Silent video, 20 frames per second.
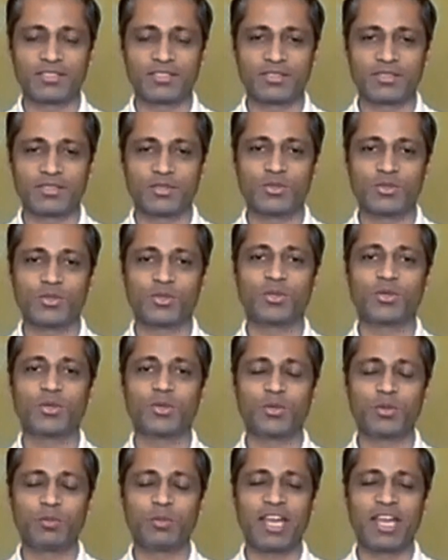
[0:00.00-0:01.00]
So do
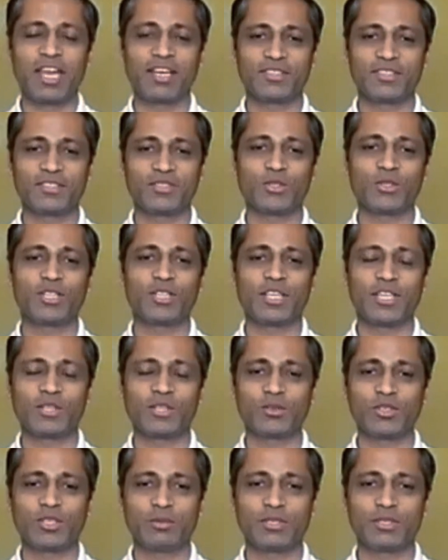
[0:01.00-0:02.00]
practice on
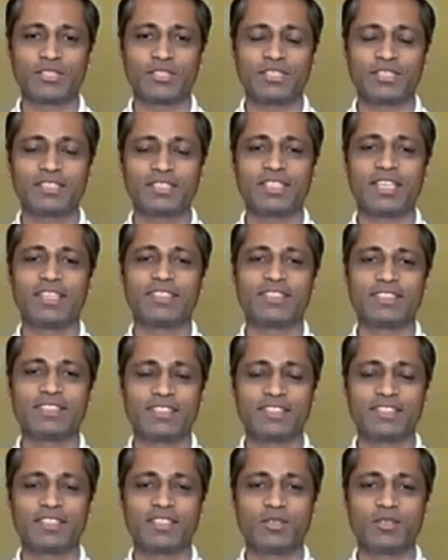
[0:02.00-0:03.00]
regular basis and see
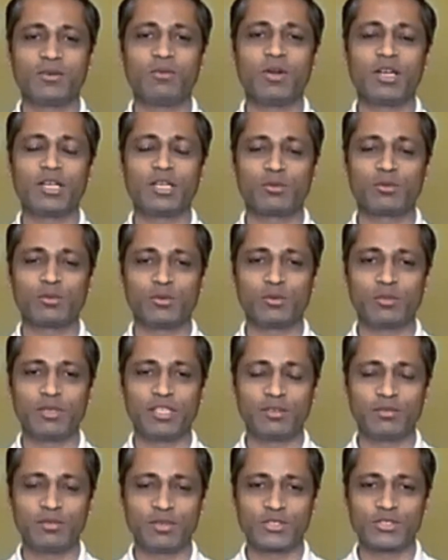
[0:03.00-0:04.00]
the wonderful
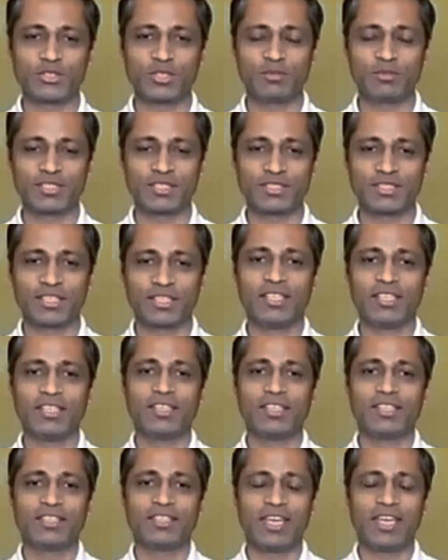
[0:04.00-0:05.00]
benefits of this.
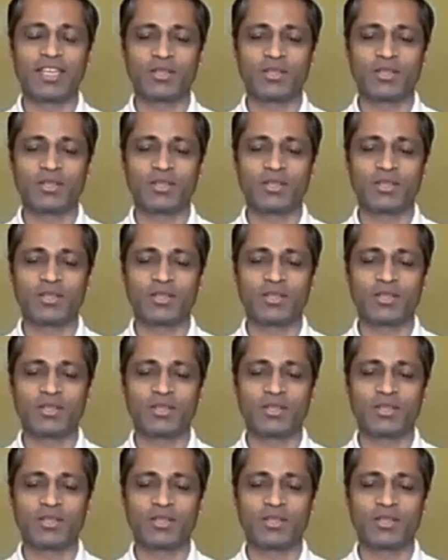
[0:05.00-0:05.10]
Thank you.